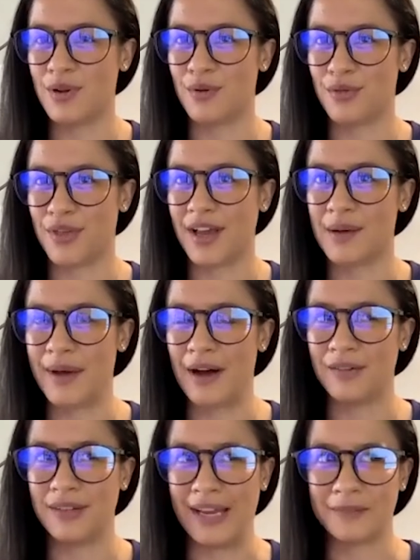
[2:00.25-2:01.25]
you think
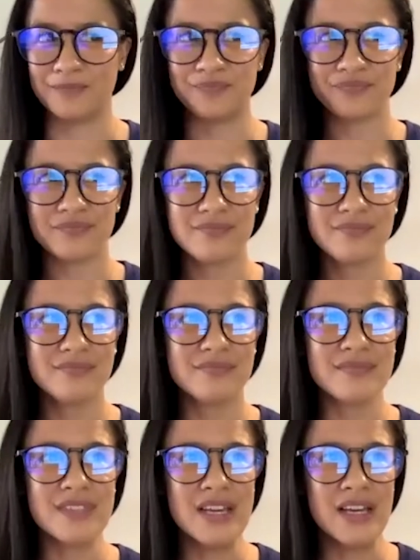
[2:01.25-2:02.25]
about, like,
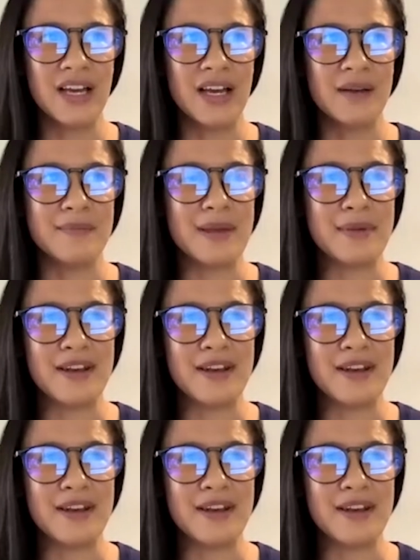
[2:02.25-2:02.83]
maybe